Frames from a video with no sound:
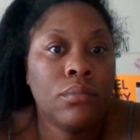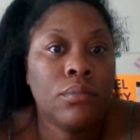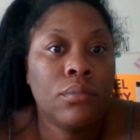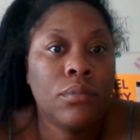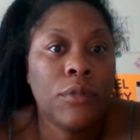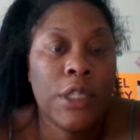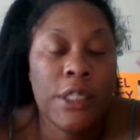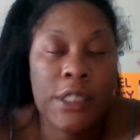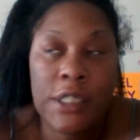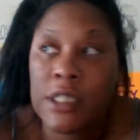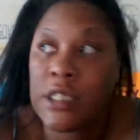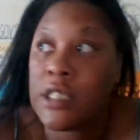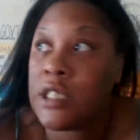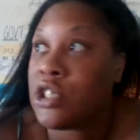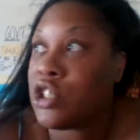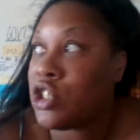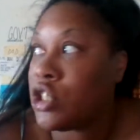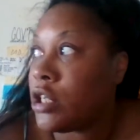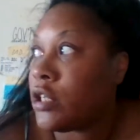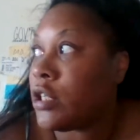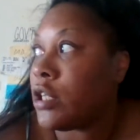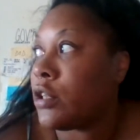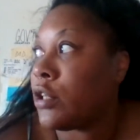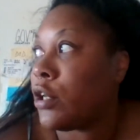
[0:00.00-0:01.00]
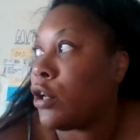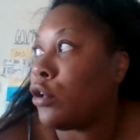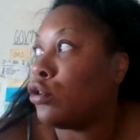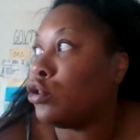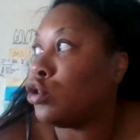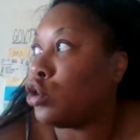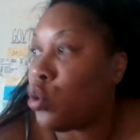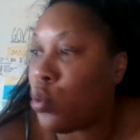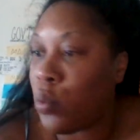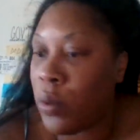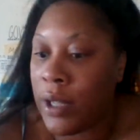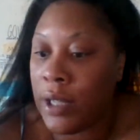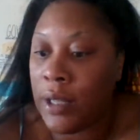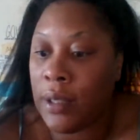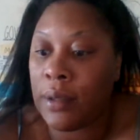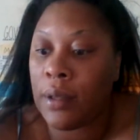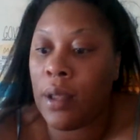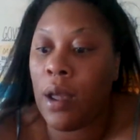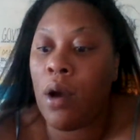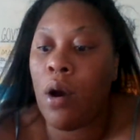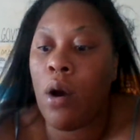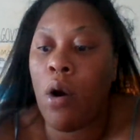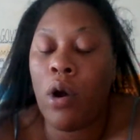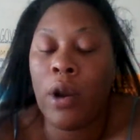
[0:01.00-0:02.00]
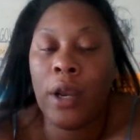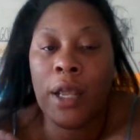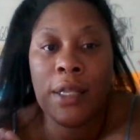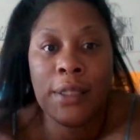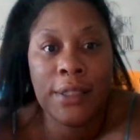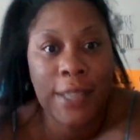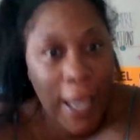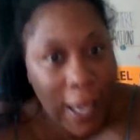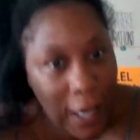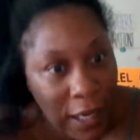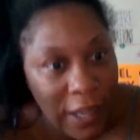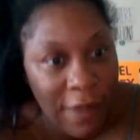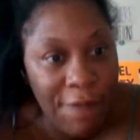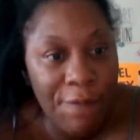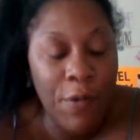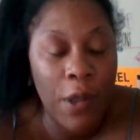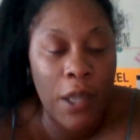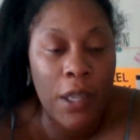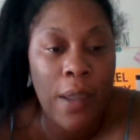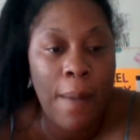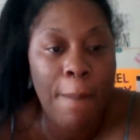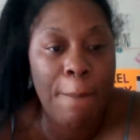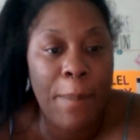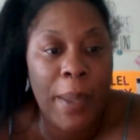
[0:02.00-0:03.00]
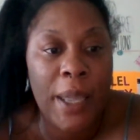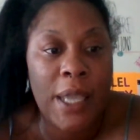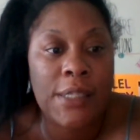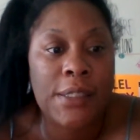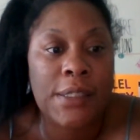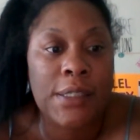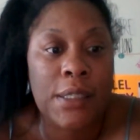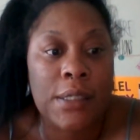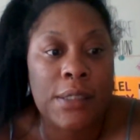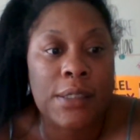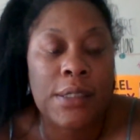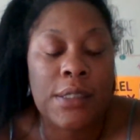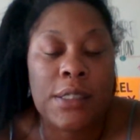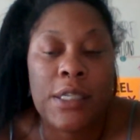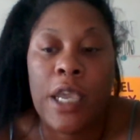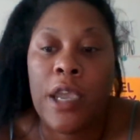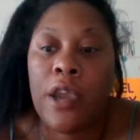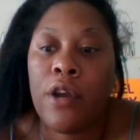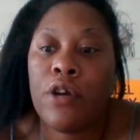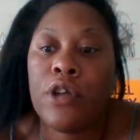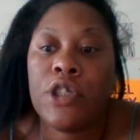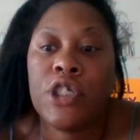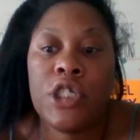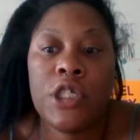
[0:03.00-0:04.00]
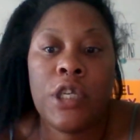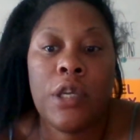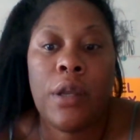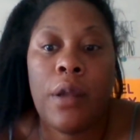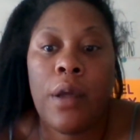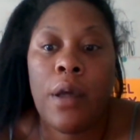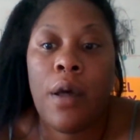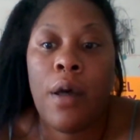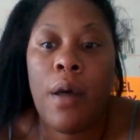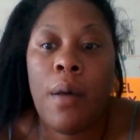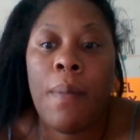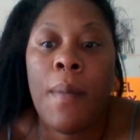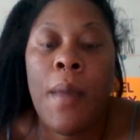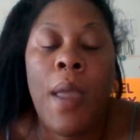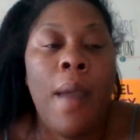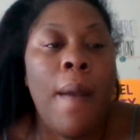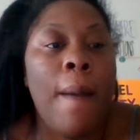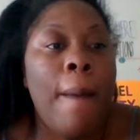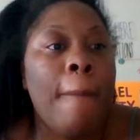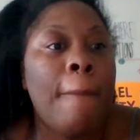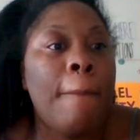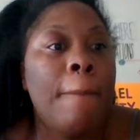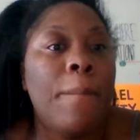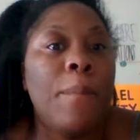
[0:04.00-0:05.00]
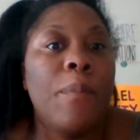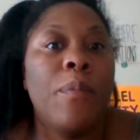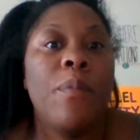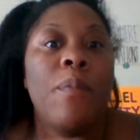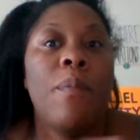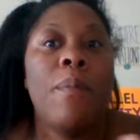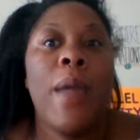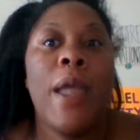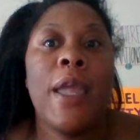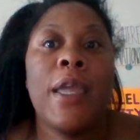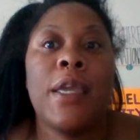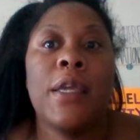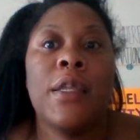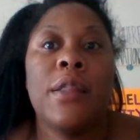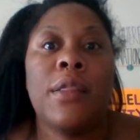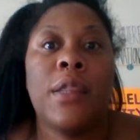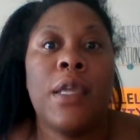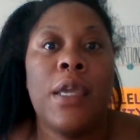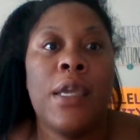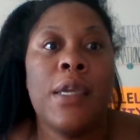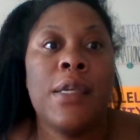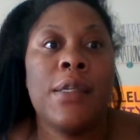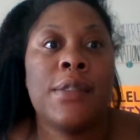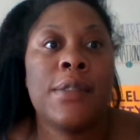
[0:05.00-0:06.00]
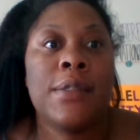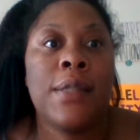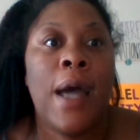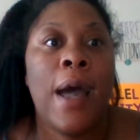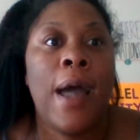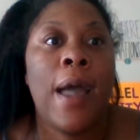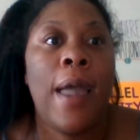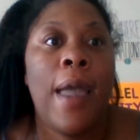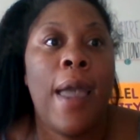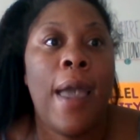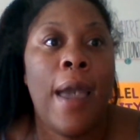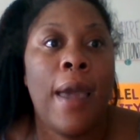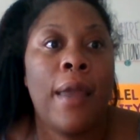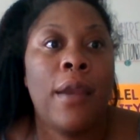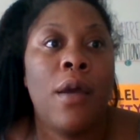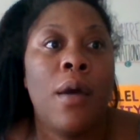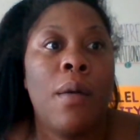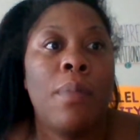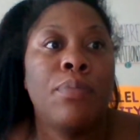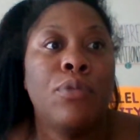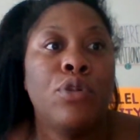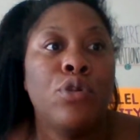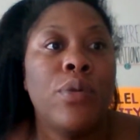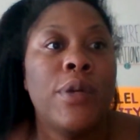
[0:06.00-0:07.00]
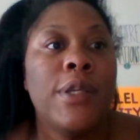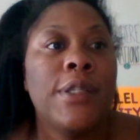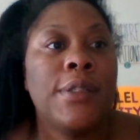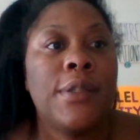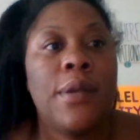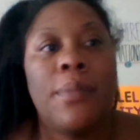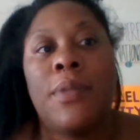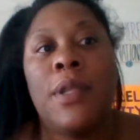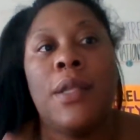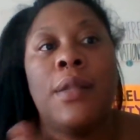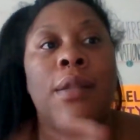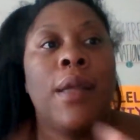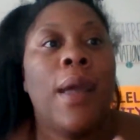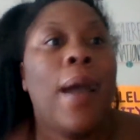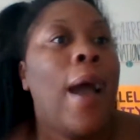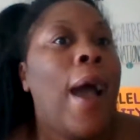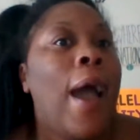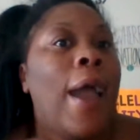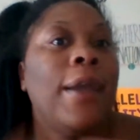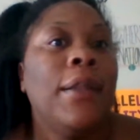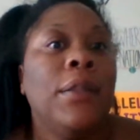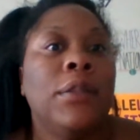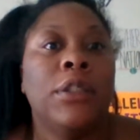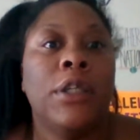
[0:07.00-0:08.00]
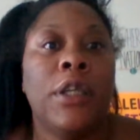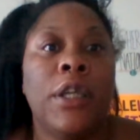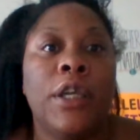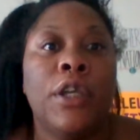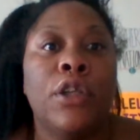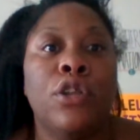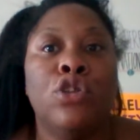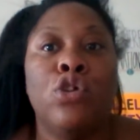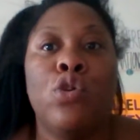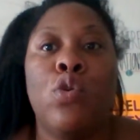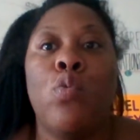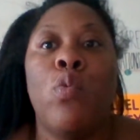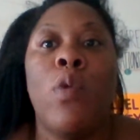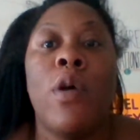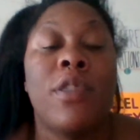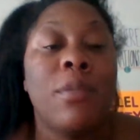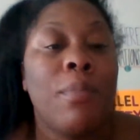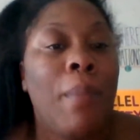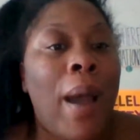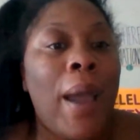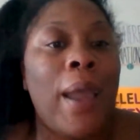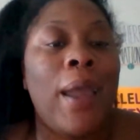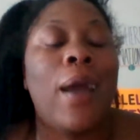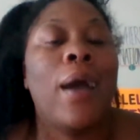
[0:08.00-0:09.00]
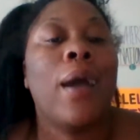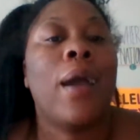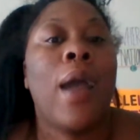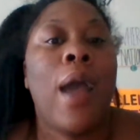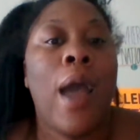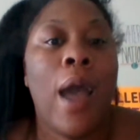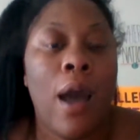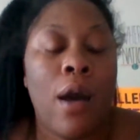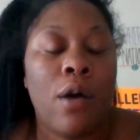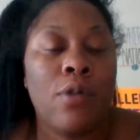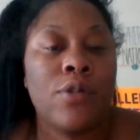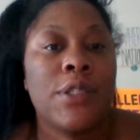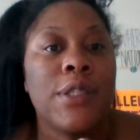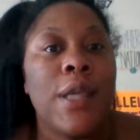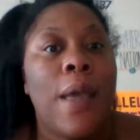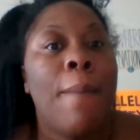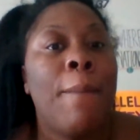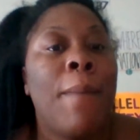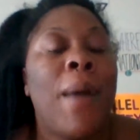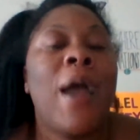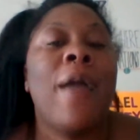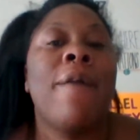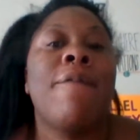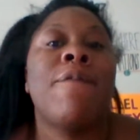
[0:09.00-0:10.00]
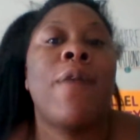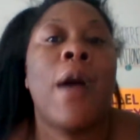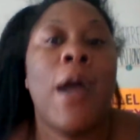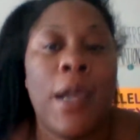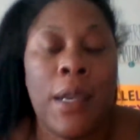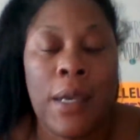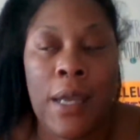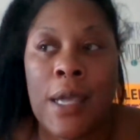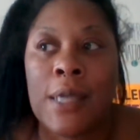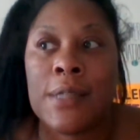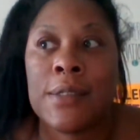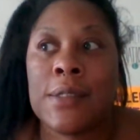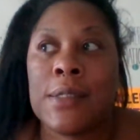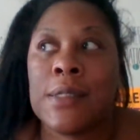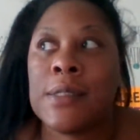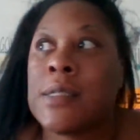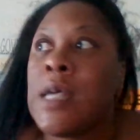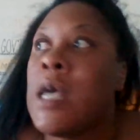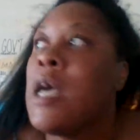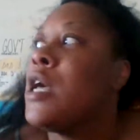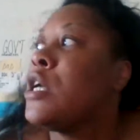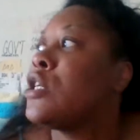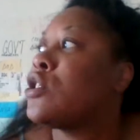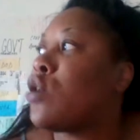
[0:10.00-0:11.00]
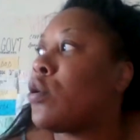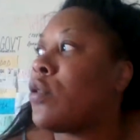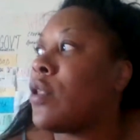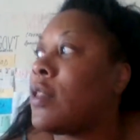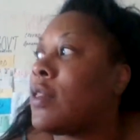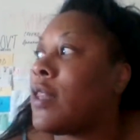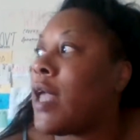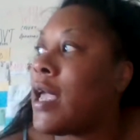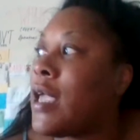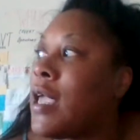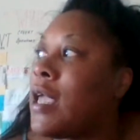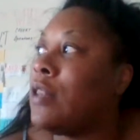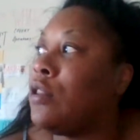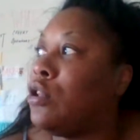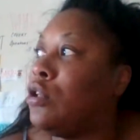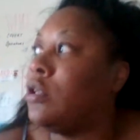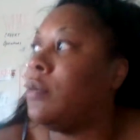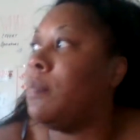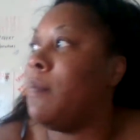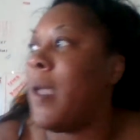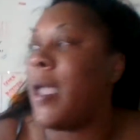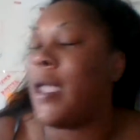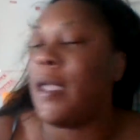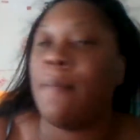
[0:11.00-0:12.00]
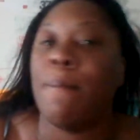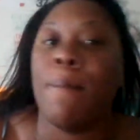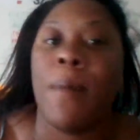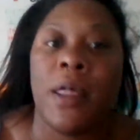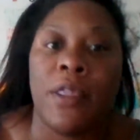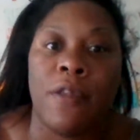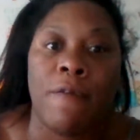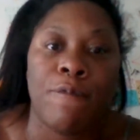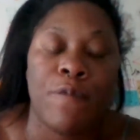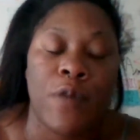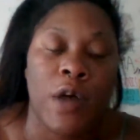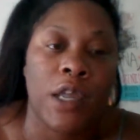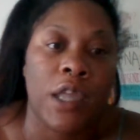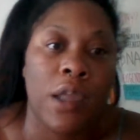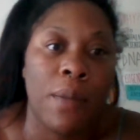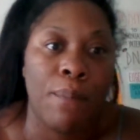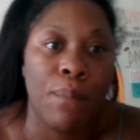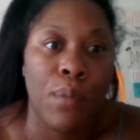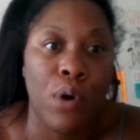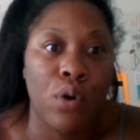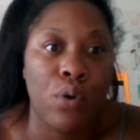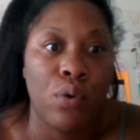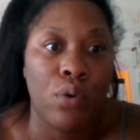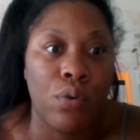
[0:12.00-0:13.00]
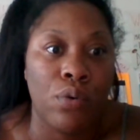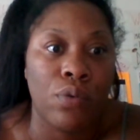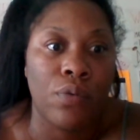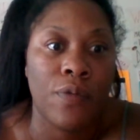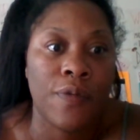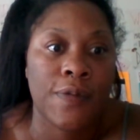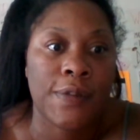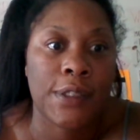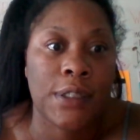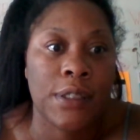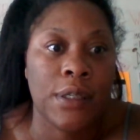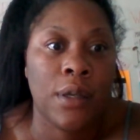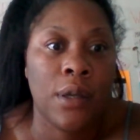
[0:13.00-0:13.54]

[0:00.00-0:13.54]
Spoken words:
This is the shit that they're doing on a daily fucking basis, tearing shit up, making things not add up, doing something that I didn't do with my accounts and my finances so that they can make motherfucking moves.